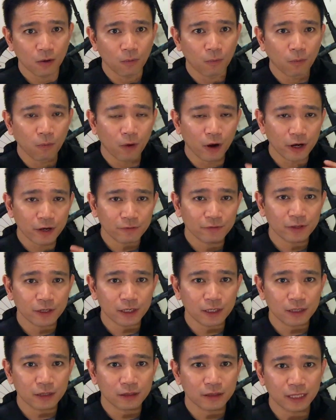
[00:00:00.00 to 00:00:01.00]
One of
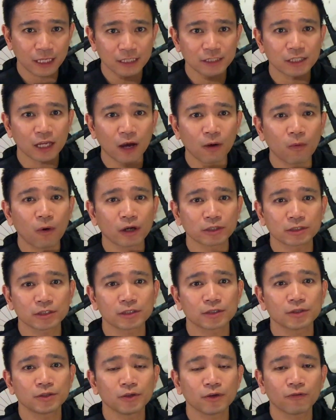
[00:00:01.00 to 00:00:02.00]
the things I
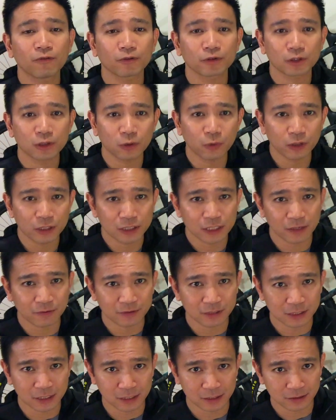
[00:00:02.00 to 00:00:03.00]
wanted to do for the
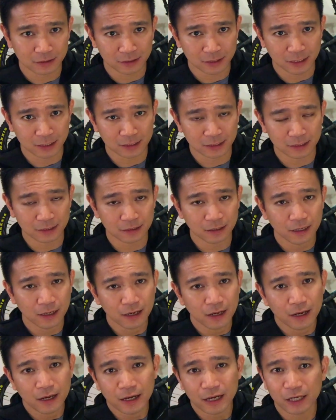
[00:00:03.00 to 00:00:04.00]
2017 season
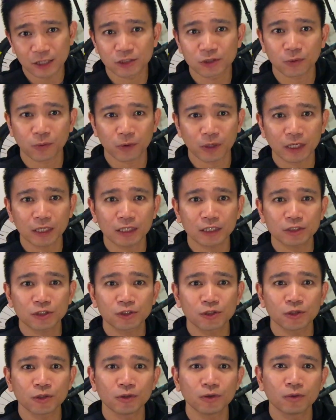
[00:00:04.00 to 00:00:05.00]
is really
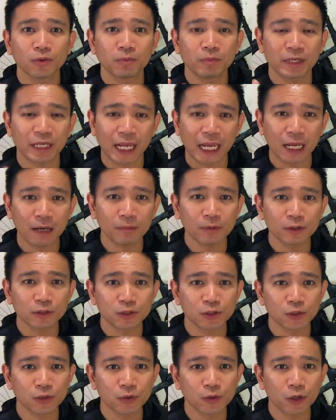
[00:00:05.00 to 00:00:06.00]
to be able
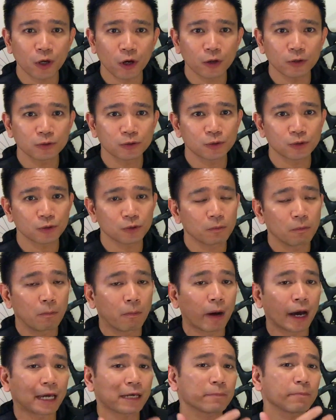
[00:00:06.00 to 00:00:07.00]
to go to
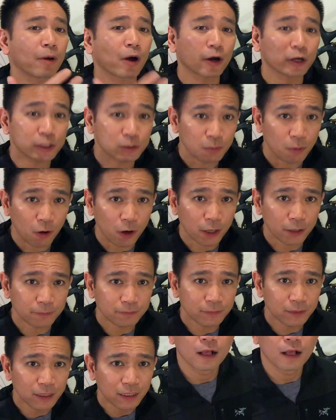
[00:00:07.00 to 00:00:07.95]
bike parks more.